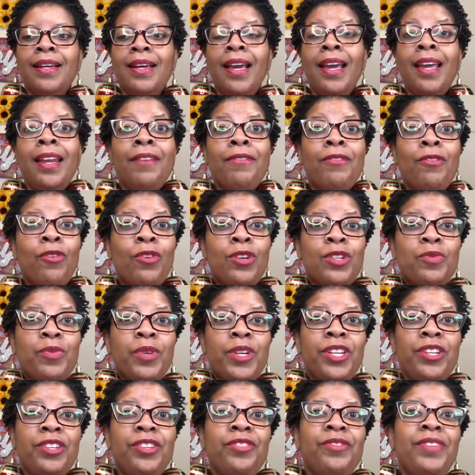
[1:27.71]
And of course, what
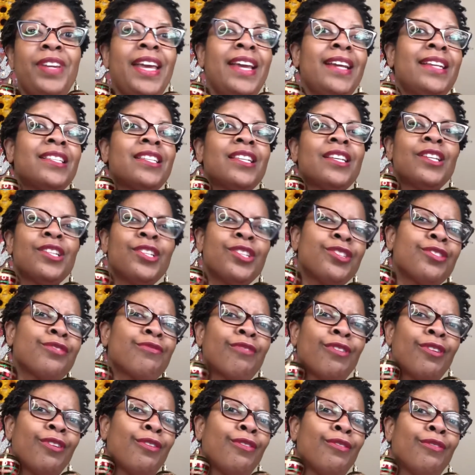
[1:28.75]
do you do next?
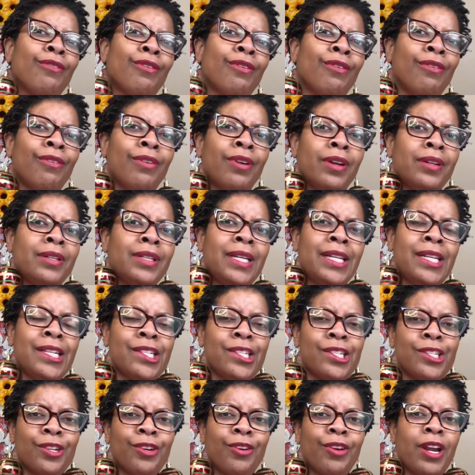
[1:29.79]
Scroll on
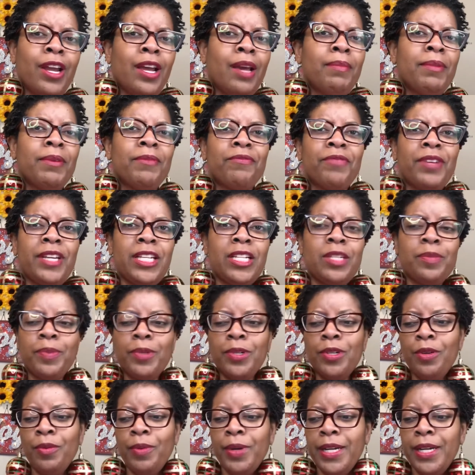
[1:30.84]
Instagram and Facebook.